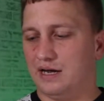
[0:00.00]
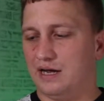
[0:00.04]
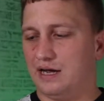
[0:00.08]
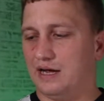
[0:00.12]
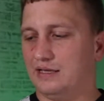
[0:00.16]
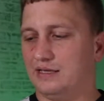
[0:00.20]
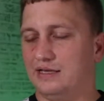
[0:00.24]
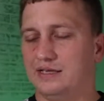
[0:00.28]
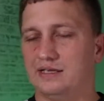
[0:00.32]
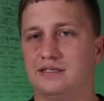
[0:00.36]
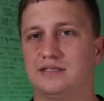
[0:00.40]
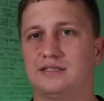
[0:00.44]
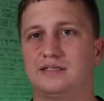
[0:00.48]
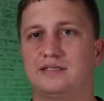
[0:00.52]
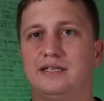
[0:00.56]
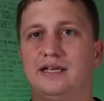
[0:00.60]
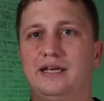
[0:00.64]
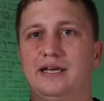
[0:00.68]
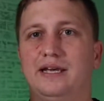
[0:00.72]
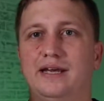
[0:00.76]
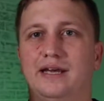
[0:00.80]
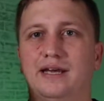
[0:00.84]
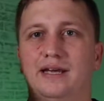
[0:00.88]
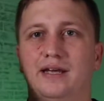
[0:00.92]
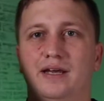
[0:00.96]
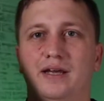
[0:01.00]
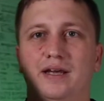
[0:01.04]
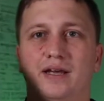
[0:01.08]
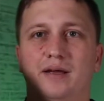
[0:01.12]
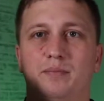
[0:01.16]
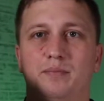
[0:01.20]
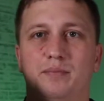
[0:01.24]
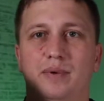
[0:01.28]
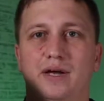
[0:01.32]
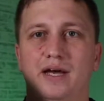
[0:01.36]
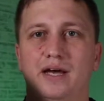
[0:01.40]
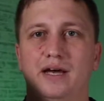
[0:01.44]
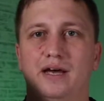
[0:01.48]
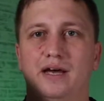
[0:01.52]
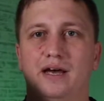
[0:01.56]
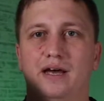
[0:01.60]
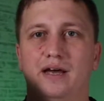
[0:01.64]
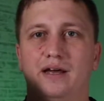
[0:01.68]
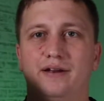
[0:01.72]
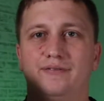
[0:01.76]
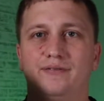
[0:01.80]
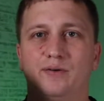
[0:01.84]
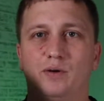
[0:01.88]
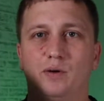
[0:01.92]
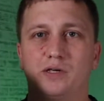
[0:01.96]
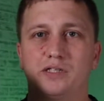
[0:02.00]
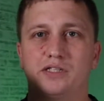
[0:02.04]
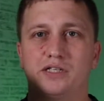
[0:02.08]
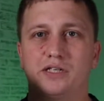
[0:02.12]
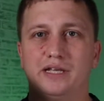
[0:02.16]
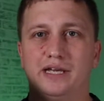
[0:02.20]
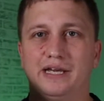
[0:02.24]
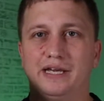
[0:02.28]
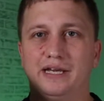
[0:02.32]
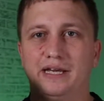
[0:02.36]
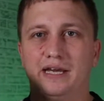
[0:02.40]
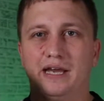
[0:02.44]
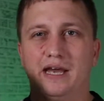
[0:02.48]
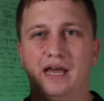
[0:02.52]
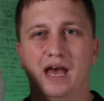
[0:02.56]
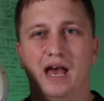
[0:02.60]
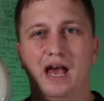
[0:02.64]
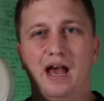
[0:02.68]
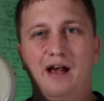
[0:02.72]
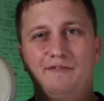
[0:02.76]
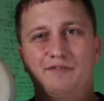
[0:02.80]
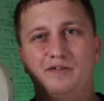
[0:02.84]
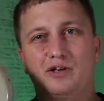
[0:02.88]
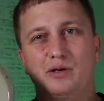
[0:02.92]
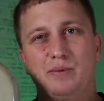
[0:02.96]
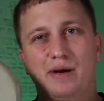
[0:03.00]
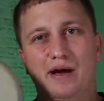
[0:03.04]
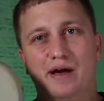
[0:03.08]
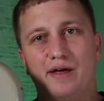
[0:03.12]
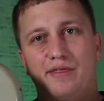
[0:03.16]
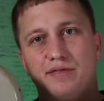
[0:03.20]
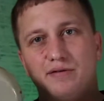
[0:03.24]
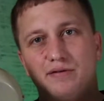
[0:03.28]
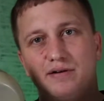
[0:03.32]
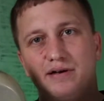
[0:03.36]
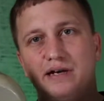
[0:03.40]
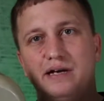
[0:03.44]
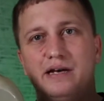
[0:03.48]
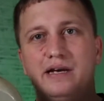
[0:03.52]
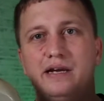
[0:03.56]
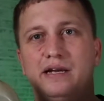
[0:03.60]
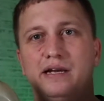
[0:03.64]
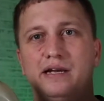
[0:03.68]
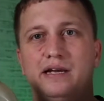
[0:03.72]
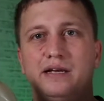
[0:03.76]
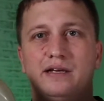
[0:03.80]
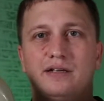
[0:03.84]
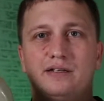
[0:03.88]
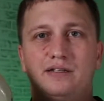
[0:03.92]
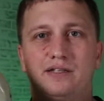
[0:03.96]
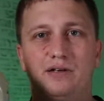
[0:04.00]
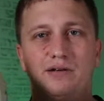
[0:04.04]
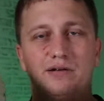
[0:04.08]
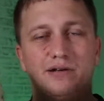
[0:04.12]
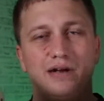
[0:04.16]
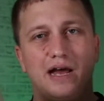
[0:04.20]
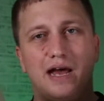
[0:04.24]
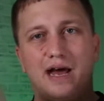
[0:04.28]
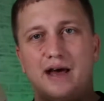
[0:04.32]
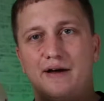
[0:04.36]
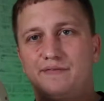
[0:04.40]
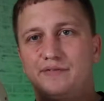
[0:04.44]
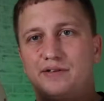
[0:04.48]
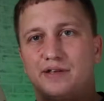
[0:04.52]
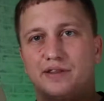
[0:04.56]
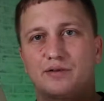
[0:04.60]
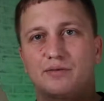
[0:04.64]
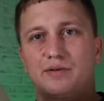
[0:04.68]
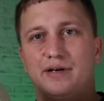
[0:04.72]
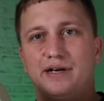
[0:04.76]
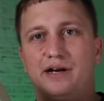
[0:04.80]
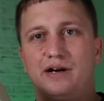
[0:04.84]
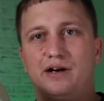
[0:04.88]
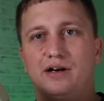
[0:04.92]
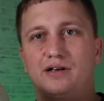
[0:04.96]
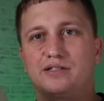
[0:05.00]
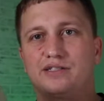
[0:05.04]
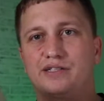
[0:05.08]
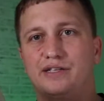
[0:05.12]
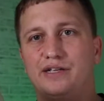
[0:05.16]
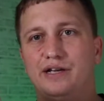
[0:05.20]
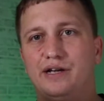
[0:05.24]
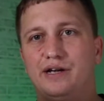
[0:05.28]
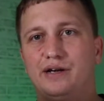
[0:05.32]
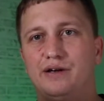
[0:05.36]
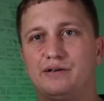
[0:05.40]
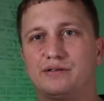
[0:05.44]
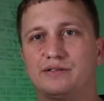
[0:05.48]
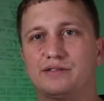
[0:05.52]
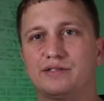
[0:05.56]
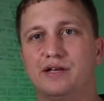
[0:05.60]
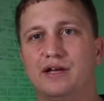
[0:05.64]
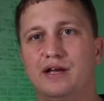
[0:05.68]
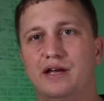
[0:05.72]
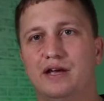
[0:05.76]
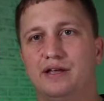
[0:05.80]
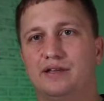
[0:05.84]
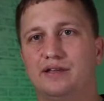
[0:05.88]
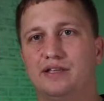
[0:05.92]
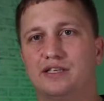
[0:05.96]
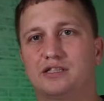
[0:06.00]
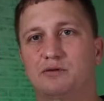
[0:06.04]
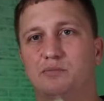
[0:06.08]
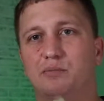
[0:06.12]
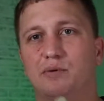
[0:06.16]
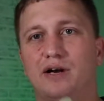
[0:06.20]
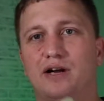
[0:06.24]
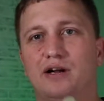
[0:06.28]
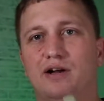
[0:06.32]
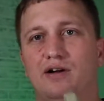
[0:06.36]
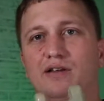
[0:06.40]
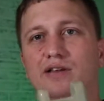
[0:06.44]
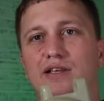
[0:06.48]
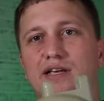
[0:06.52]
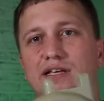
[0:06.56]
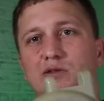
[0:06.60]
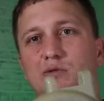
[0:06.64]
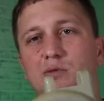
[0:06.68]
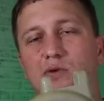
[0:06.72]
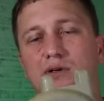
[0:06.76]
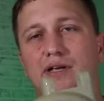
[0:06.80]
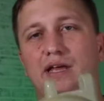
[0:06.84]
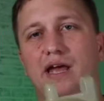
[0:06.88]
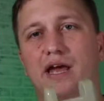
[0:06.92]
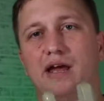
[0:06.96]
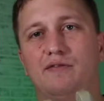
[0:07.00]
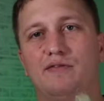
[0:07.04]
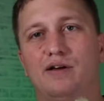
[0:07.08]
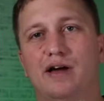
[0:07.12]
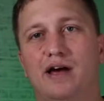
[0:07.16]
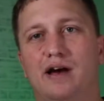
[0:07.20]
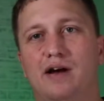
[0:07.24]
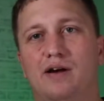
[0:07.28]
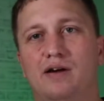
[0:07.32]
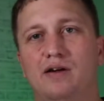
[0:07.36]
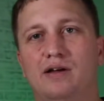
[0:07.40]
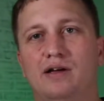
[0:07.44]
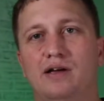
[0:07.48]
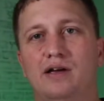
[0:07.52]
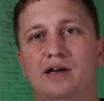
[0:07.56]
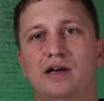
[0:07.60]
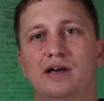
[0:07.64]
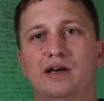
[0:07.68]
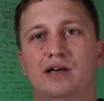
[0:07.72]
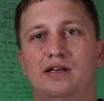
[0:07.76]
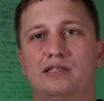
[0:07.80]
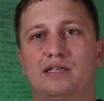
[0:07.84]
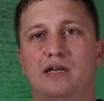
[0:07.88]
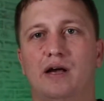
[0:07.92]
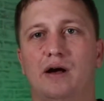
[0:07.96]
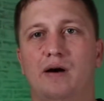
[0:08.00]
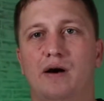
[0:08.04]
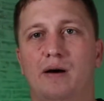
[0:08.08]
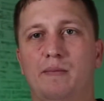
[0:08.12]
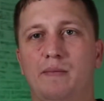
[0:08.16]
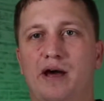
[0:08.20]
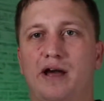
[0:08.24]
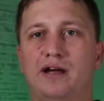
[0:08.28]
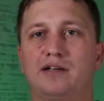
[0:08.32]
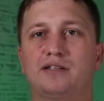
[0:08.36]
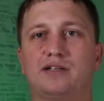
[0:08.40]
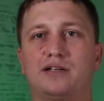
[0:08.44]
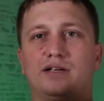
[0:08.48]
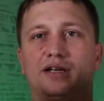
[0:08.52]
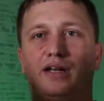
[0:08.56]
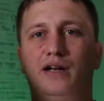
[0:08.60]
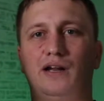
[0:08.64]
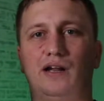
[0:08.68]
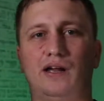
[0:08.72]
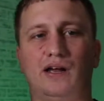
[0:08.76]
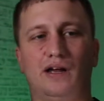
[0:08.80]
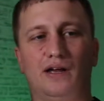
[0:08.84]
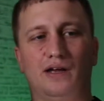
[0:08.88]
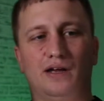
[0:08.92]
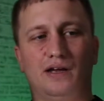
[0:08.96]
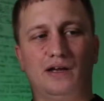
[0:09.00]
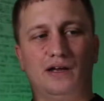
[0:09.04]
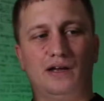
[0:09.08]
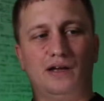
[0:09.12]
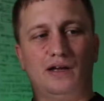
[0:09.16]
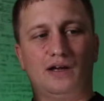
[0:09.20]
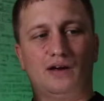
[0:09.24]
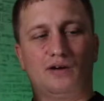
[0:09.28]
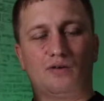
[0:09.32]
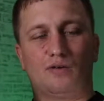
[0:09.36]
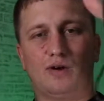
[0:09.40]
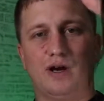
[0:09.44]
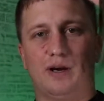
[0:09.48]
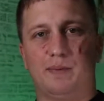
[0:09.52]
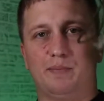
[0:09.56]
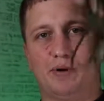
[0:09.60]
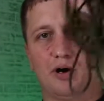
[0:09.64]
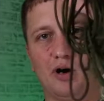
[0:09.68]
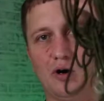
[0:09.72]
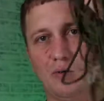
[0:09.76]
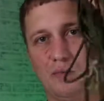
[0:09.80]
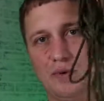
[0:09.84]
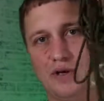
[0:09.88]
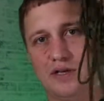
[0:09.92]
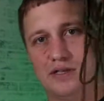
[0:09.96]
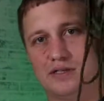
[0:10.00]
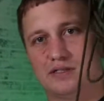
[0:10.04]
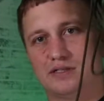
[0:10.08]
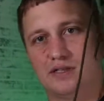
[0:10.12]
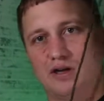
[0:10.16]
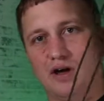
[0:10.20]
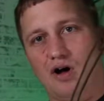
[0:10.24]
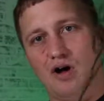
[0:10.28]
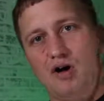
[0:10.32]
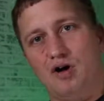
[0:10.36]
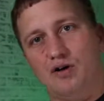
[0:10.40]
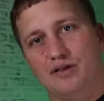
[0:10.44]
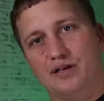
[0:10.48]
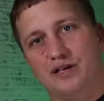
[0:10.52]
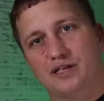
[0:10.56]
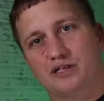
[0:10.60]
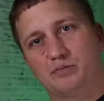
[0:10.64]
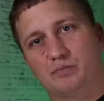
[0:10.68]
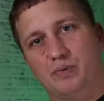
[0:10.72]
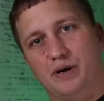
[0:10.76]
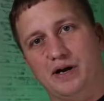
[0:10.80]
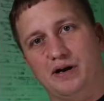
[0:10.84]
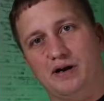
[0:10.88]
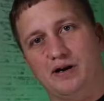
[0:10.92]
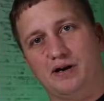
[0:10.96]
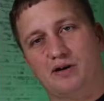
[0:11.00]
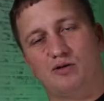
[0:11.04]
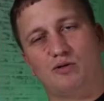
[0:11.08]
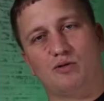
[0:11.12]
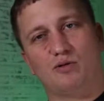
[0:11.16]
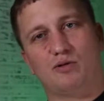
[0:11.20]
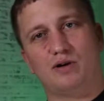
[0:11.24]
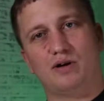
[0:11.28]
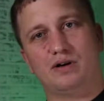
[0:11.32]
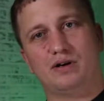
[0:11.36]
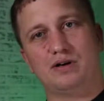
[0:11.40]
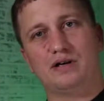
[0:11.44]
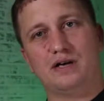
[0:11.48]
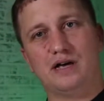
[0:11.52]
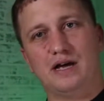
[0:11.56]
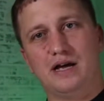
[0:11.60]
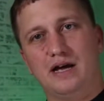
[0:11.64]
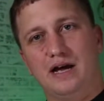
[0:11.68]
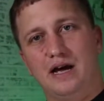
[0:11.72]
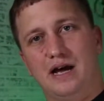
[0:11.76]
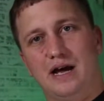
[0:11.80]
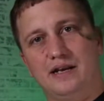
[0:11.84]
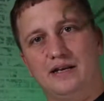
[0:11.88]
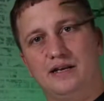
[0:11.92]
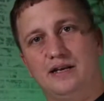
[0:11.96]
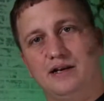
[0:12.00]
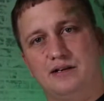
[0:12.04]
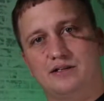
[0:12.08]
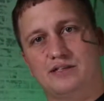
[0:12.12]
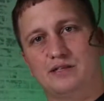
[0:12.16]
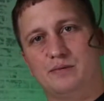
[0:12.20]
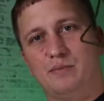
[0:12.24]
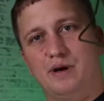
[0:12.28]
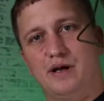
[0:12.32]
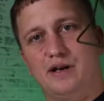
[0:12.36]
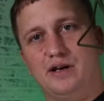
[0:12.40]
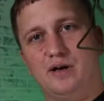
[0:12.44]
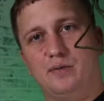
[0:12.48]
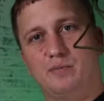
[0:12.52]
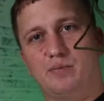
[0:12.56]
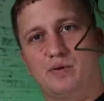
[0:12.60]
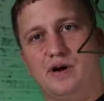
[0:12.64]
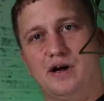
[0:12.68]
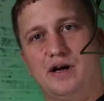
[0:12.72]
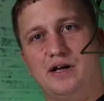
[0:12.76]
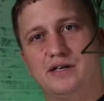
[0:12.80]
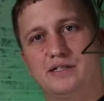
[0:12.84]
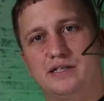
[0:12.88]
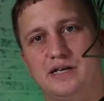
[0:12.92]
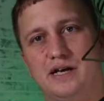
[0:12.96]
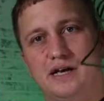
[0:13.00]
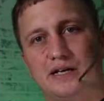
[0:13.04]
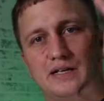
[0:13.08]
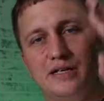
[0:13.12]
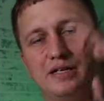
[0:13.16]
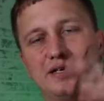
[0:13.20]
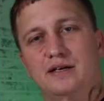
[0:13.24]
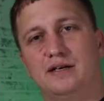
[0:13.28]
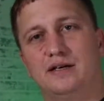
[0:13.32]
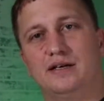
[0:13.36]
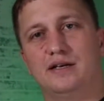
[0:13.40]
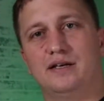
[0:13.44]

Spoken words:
and this is it, but unfortunately after about two and a half to three years of use, the spring on this one gave out. So I'm actually gonna repurpose all this paracord and use in my new project.